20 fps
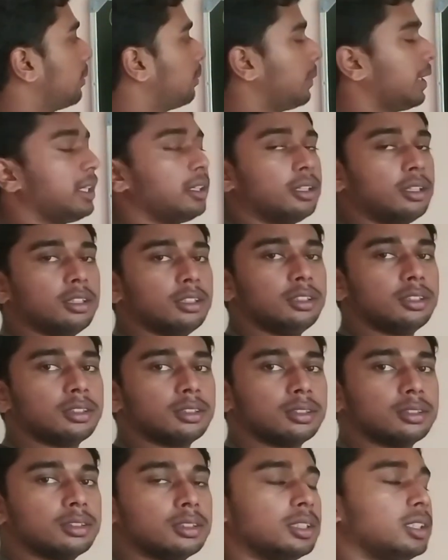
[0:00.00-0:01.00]

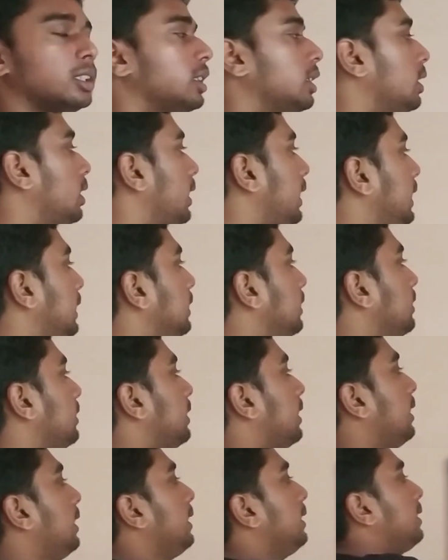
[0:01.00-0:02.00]
because in this
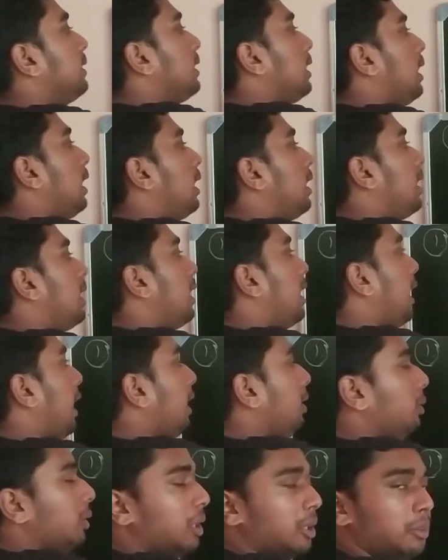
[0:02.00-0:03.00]
case
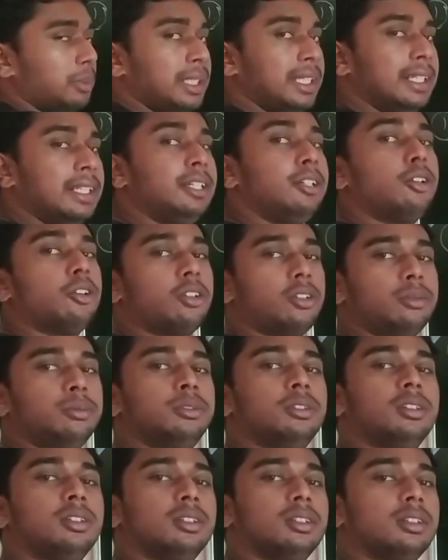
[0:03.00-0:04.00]
I will be in
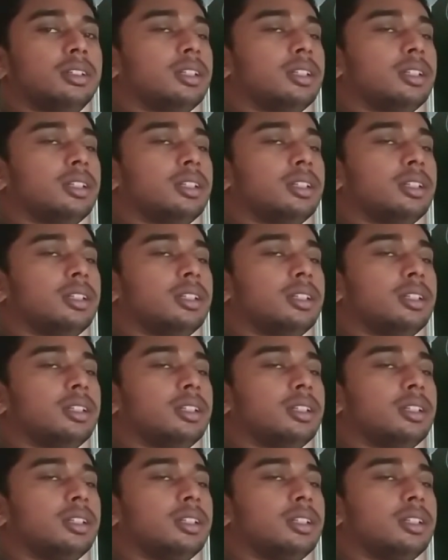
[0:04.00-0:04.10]
trouble.